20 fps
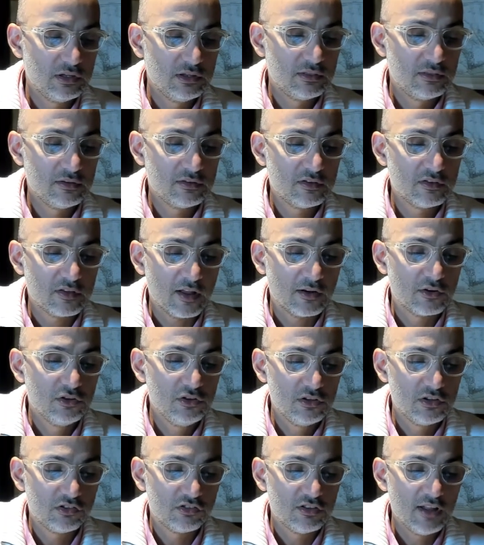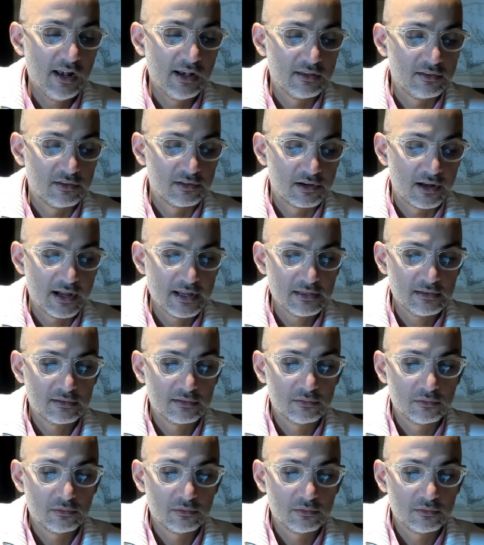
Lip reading: this is a conditionality, right?